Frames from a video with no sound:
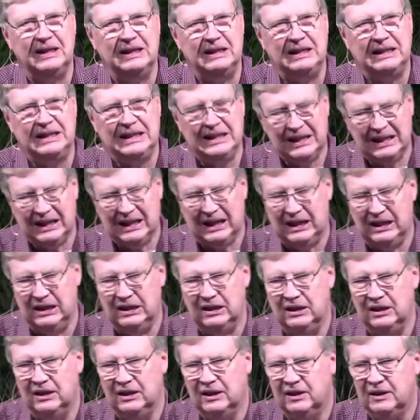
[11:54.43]
did.
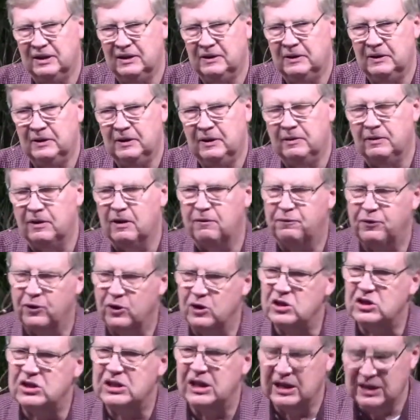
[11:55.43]
The
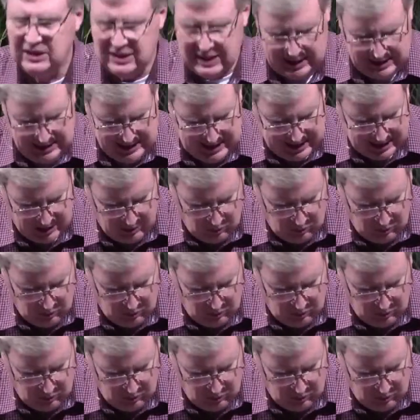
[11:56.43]
first thing they did